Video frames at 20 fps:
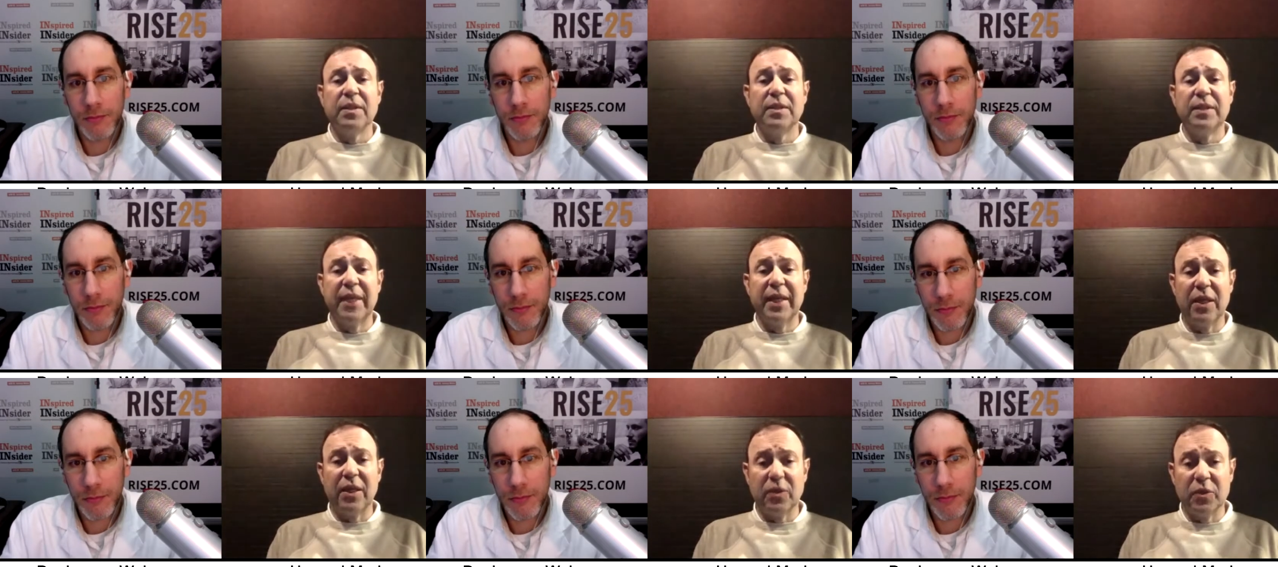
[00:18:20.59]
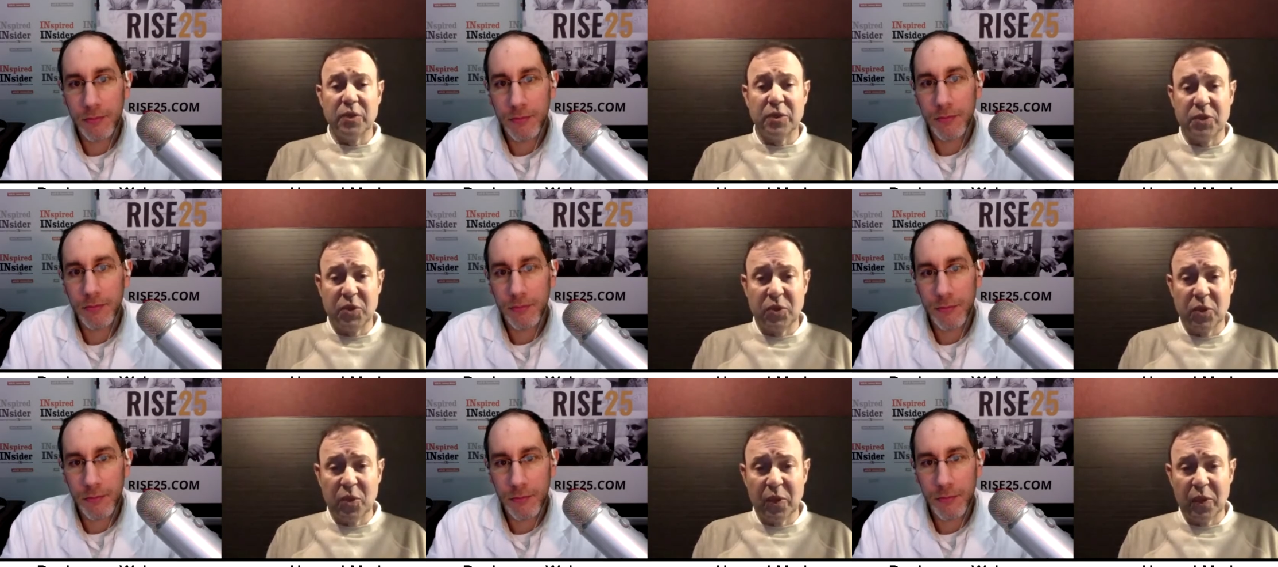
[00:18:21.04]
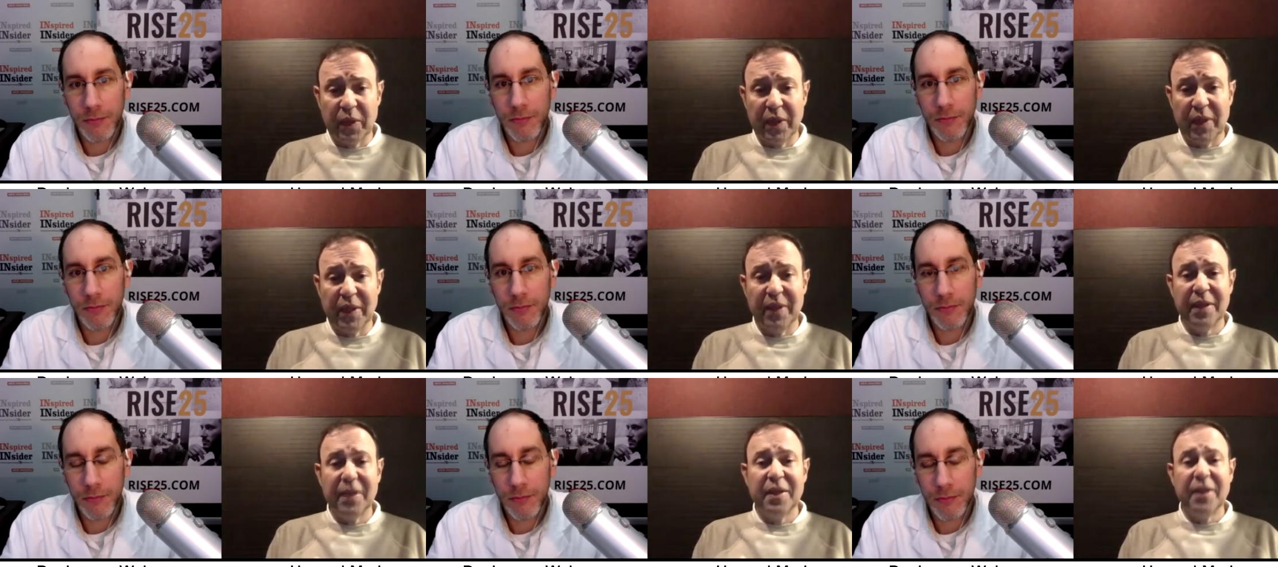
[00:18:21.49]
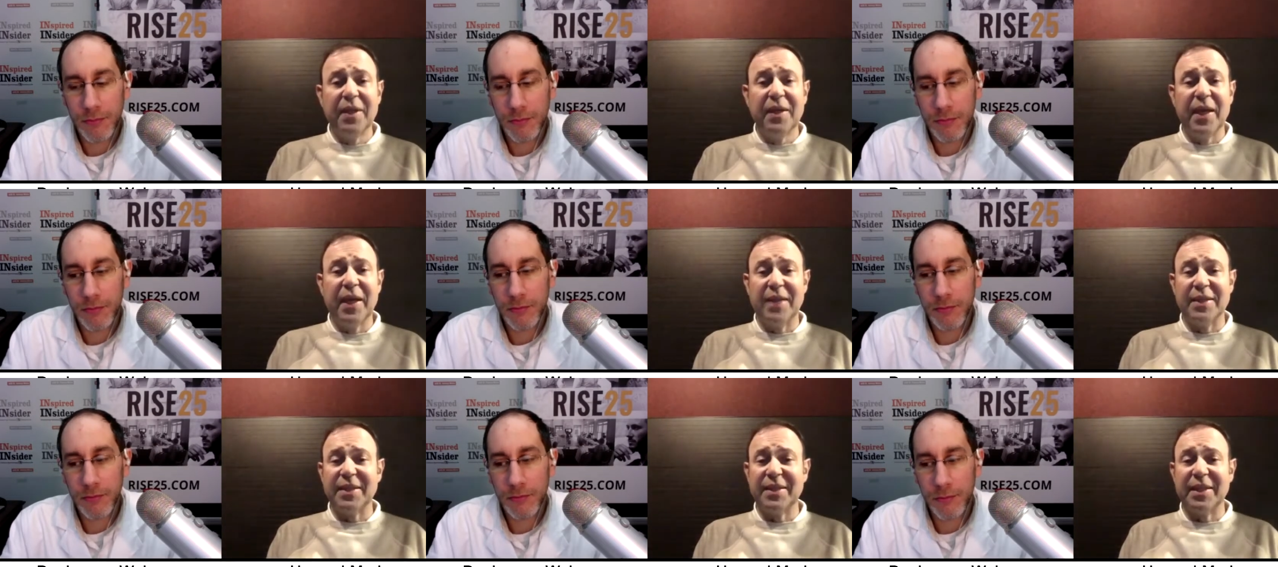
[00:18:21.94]
Speaker 1: tell the story,
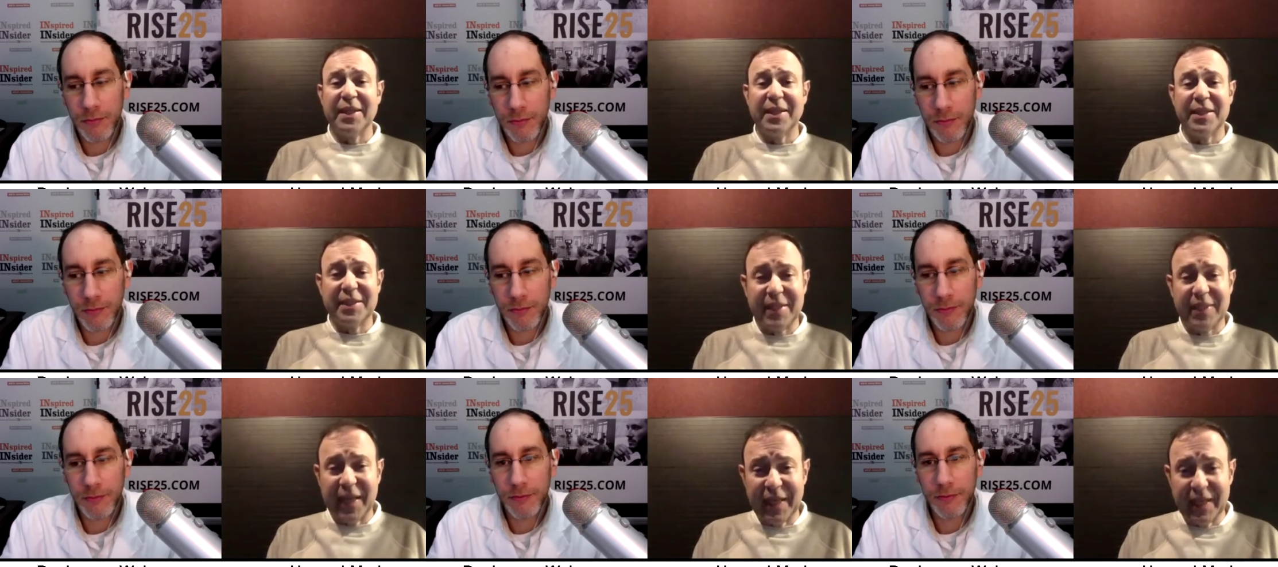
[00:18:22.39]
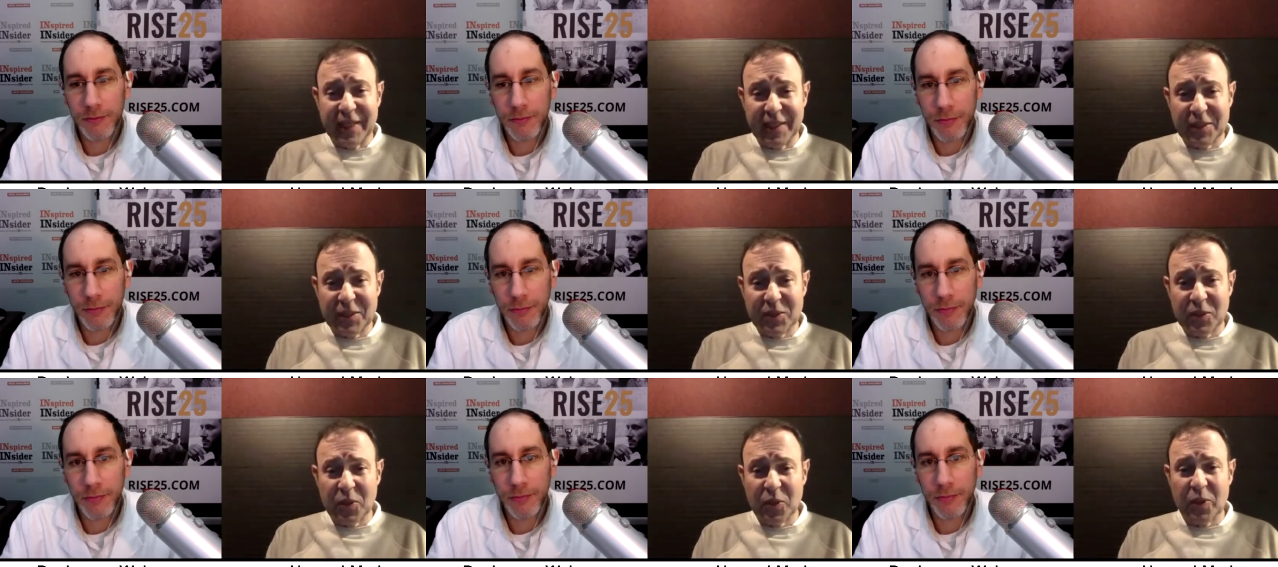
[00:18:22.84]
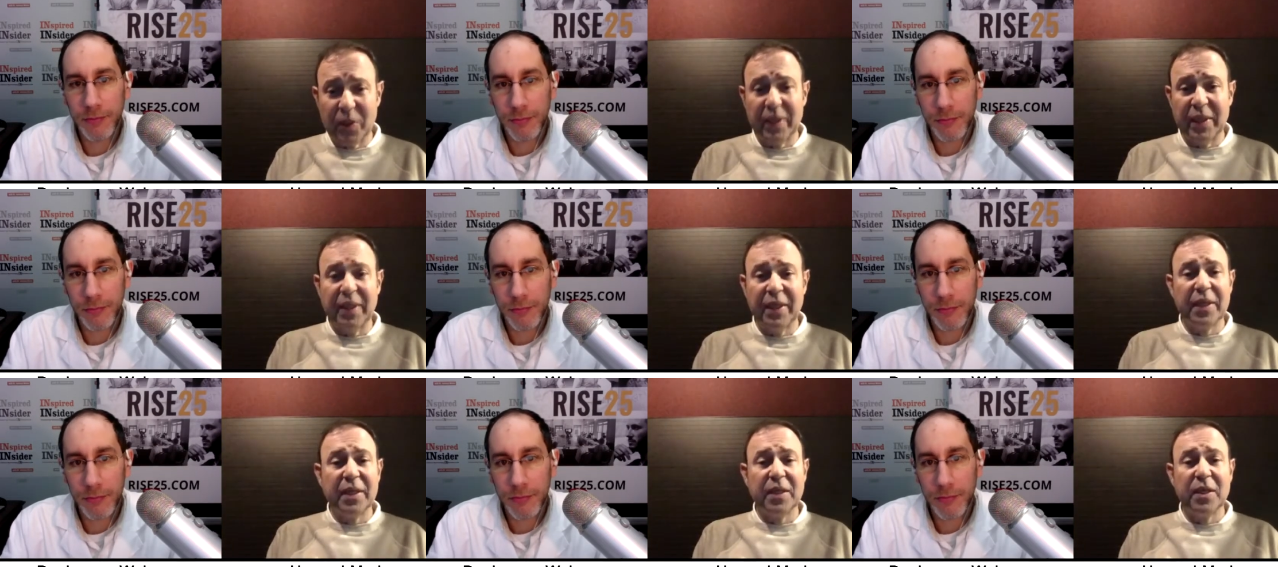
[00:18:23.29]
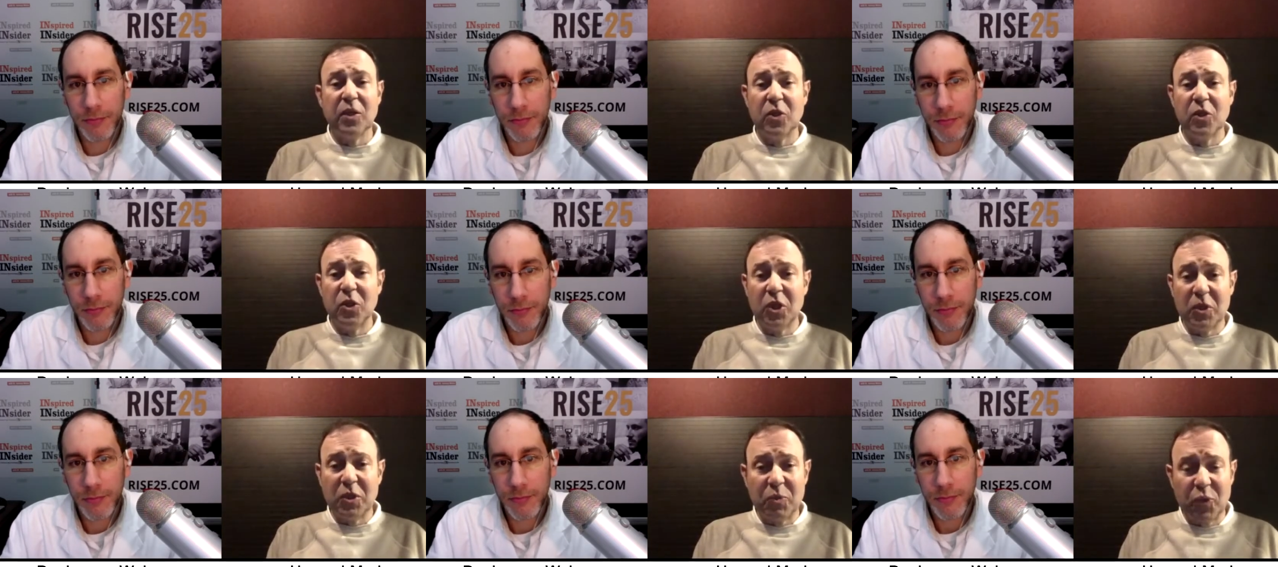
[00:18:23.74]
has an exciting story,
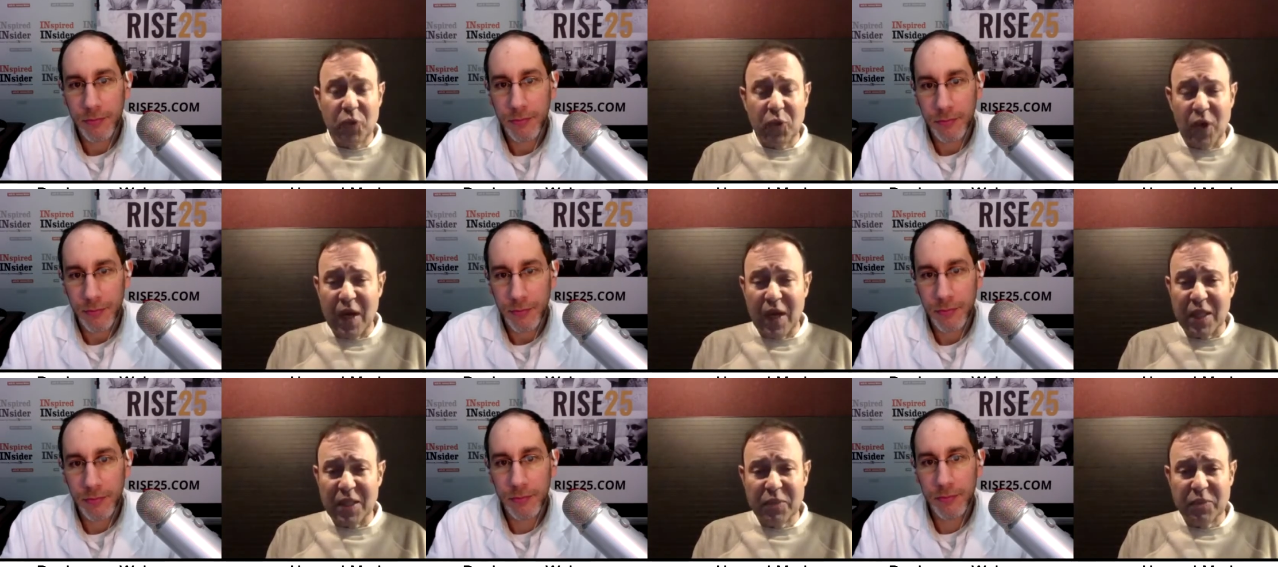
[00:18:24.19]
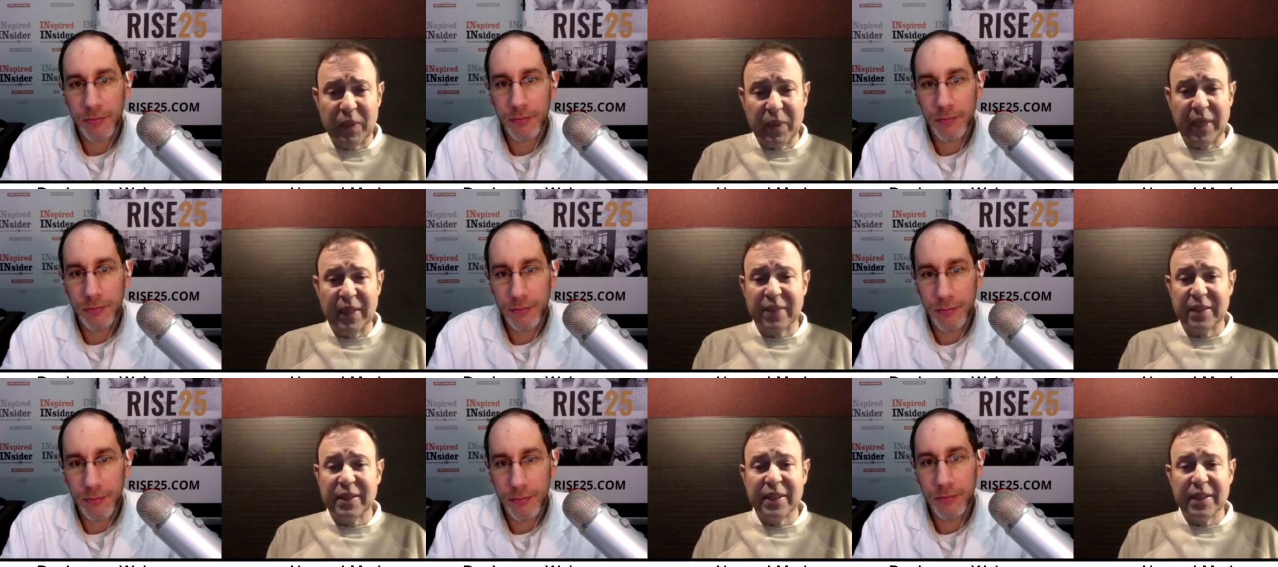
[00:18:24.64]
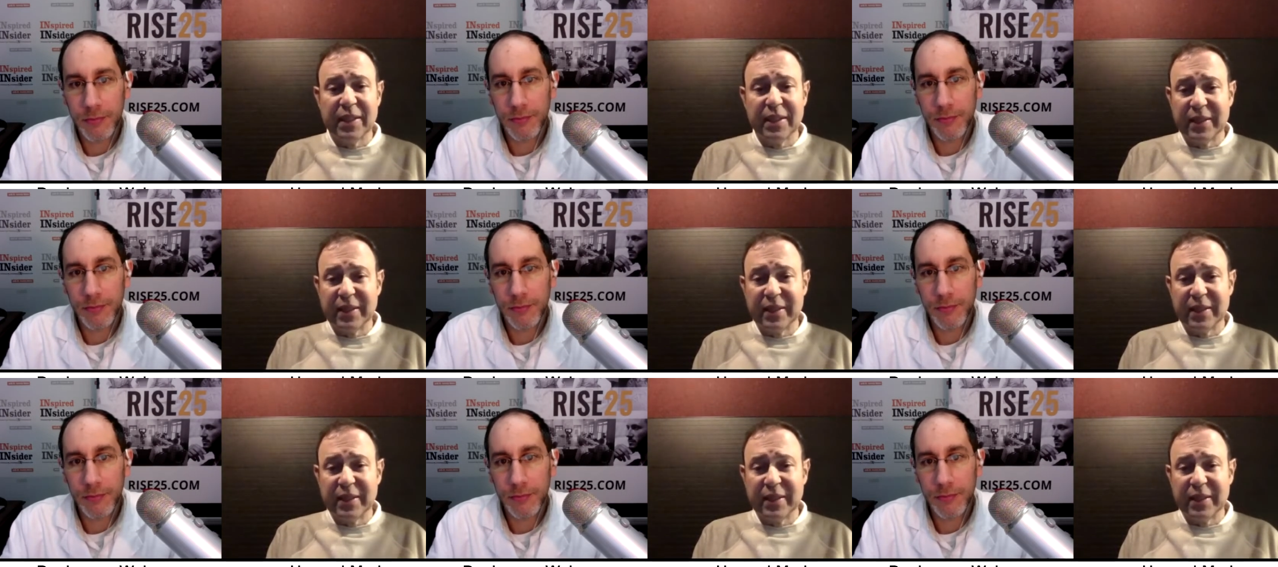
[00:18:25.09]
good prospects.